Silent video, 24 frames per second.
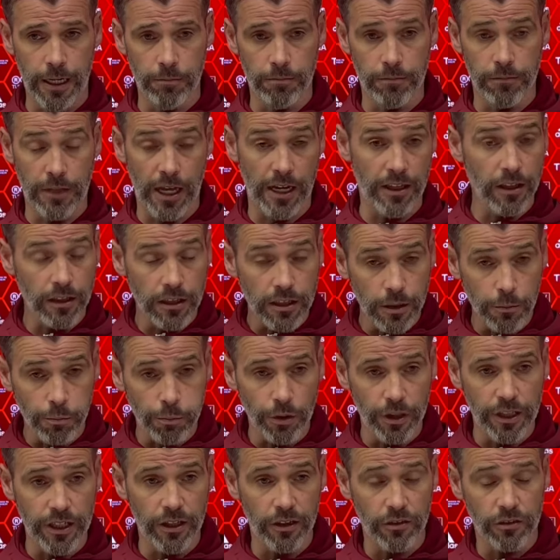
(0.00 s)
Neither can the
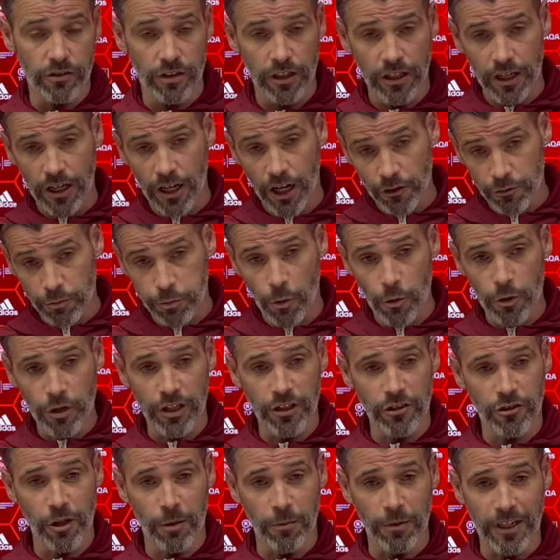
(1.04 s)
players. I've spoken to
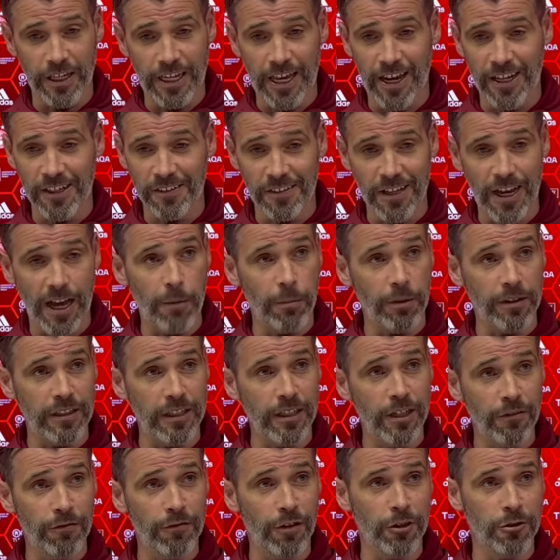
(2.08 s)
some of the guys, the Aberdeen
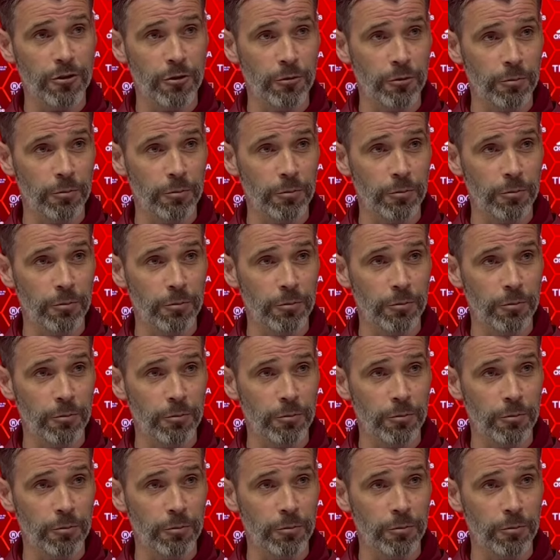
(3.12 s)
officials,